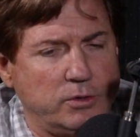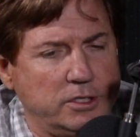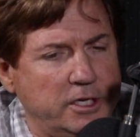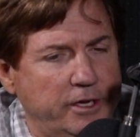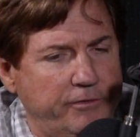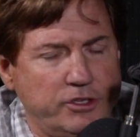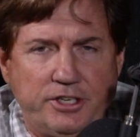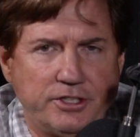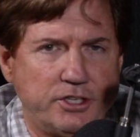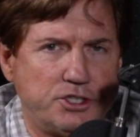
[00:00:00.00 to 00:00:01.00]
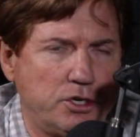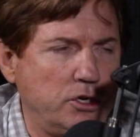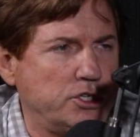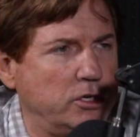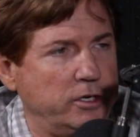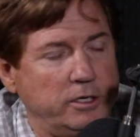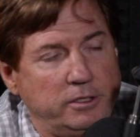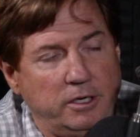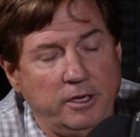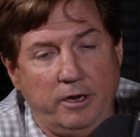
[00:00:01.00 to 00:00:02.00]
or if you see us at church or
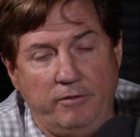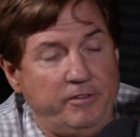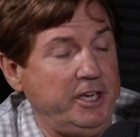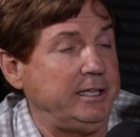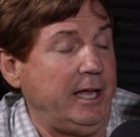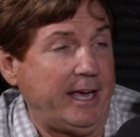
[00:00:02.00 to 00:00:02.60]
at an event,